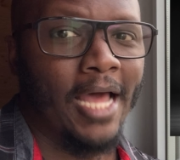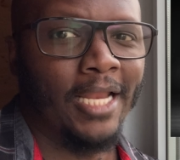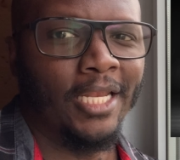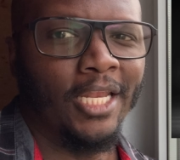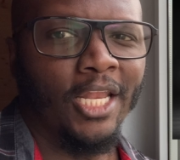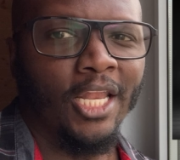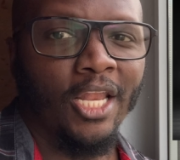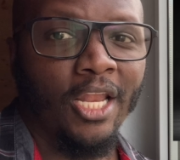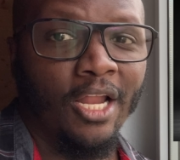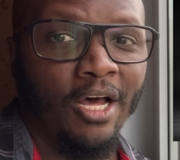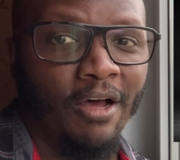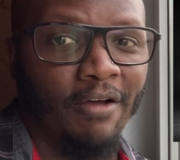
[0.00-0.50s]

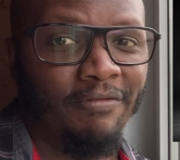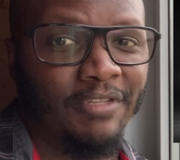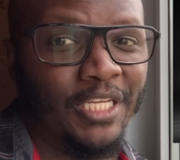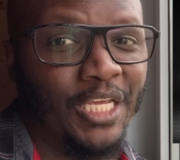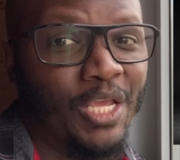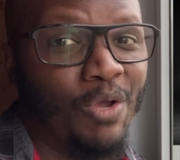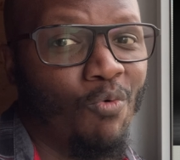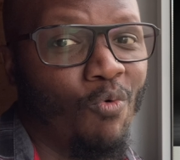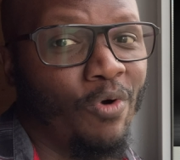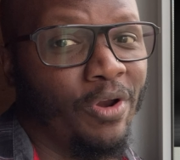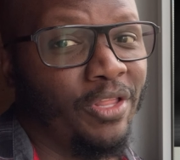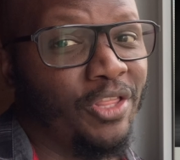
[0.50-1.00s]
love to get
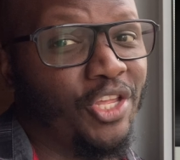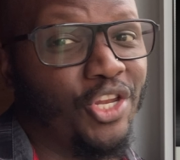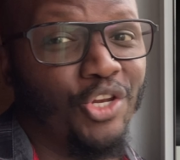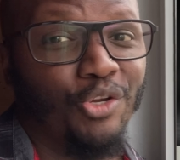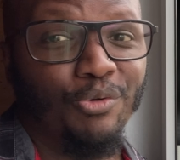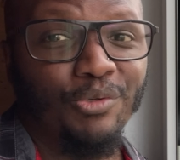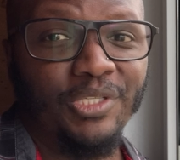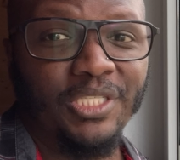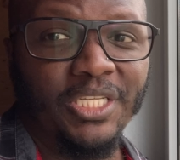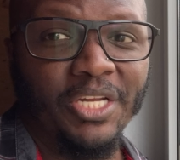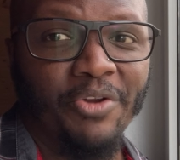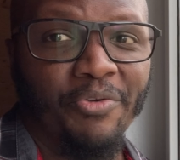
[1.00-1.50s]
one of the new
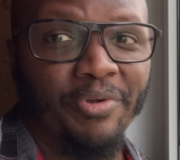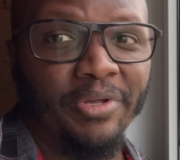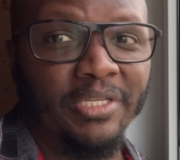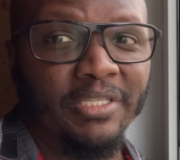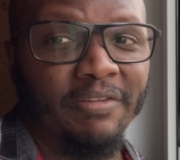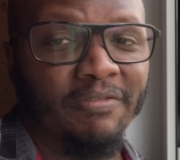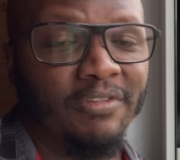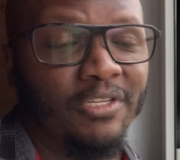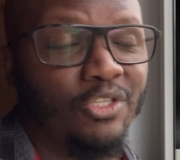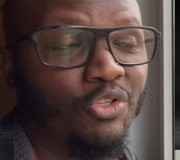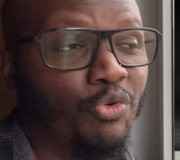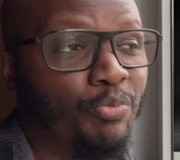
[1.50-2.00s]
series of
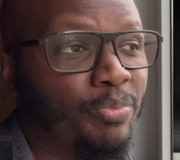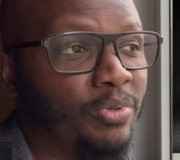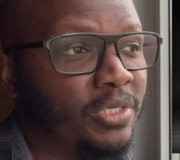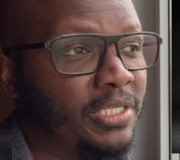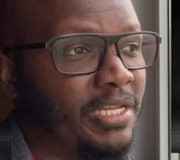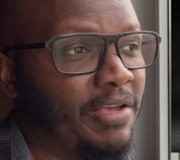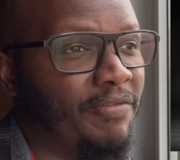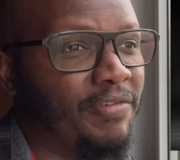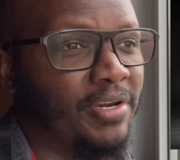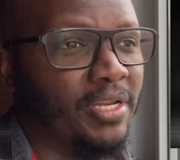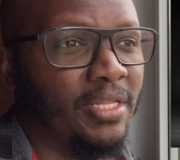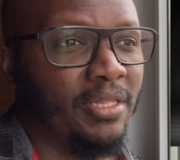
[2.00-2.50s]
the Super
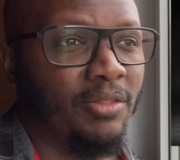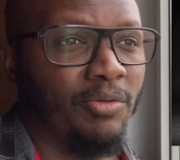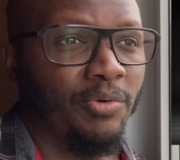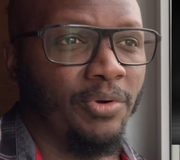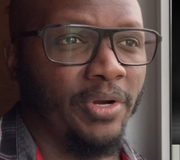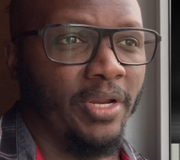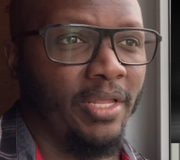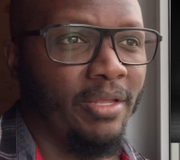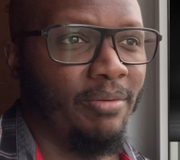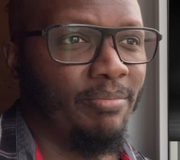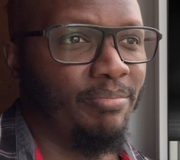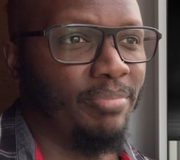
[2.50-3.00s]

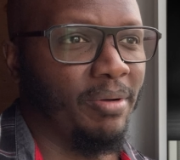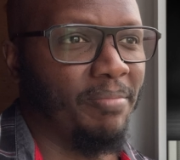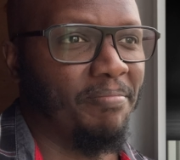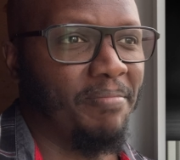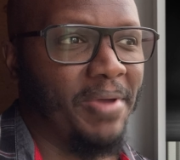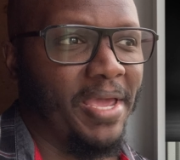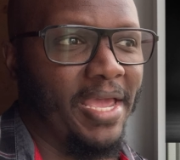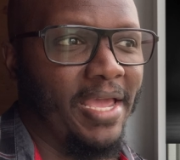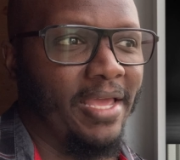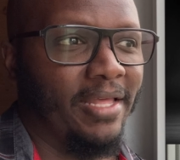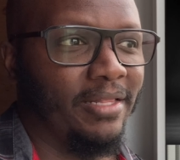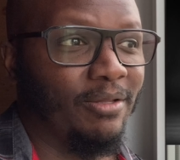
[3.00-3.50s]
73, but
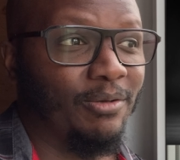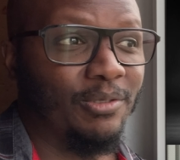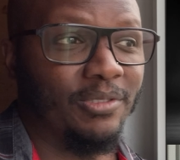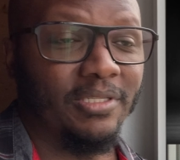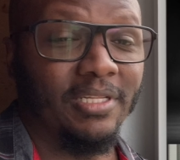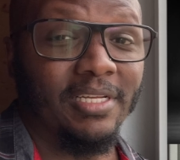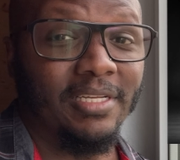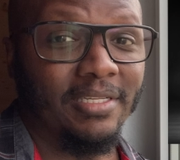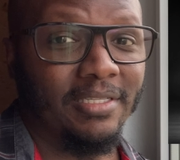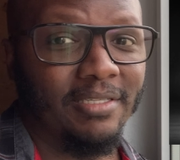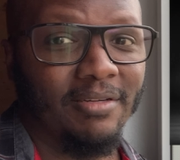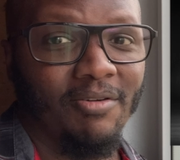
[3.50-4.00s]
man, those
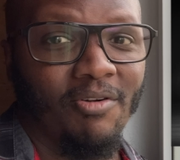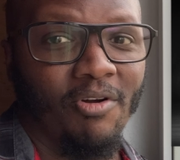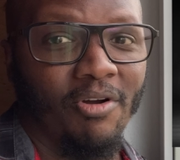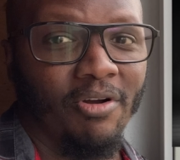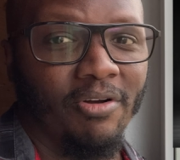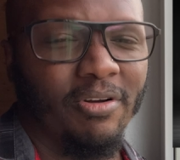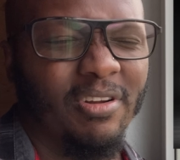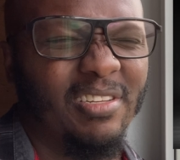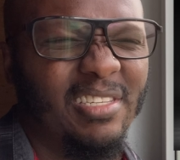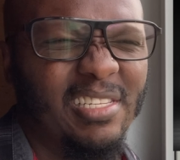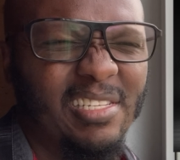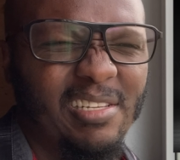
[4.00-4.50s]
things are
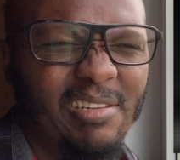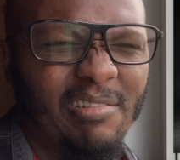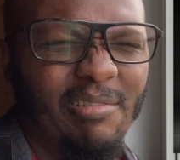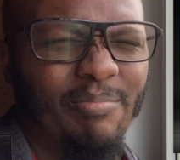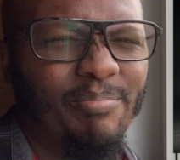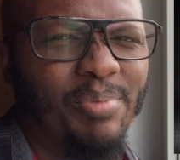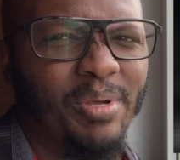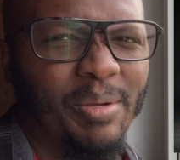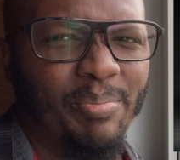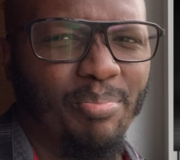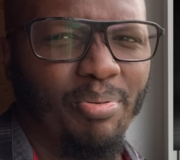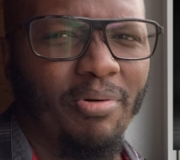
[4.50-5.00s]
a little
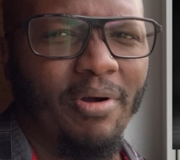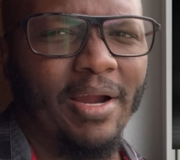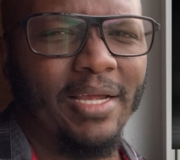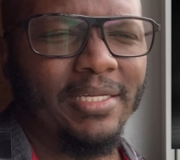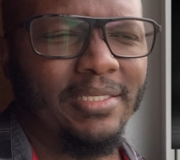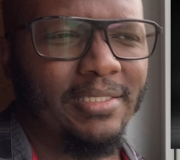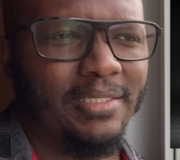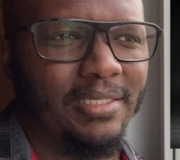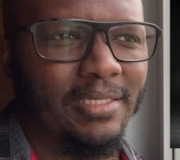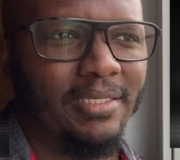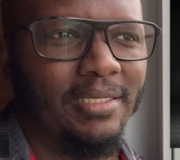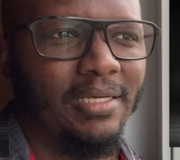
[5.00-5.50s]
bit
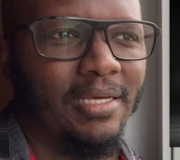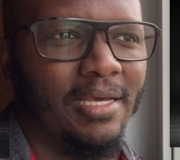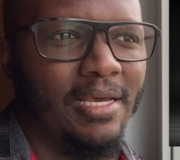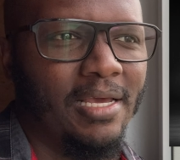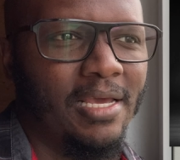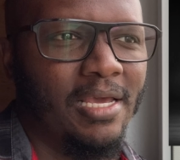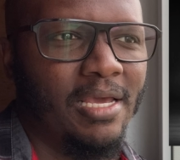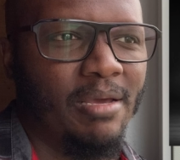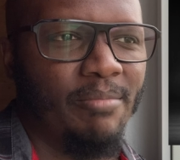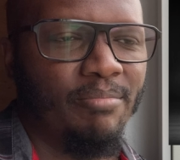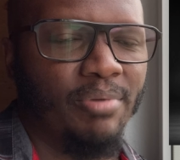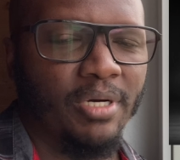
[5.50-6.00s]
pricey.
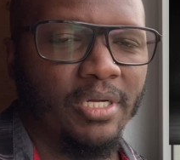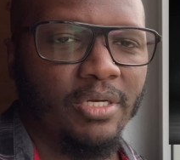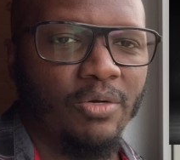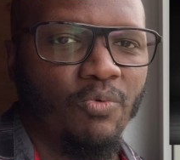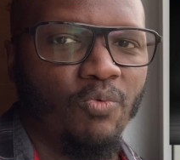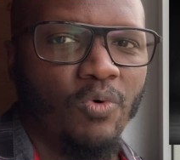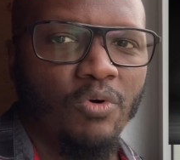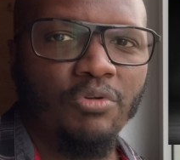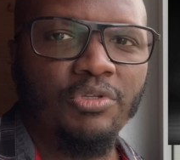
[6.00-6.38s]
But we'll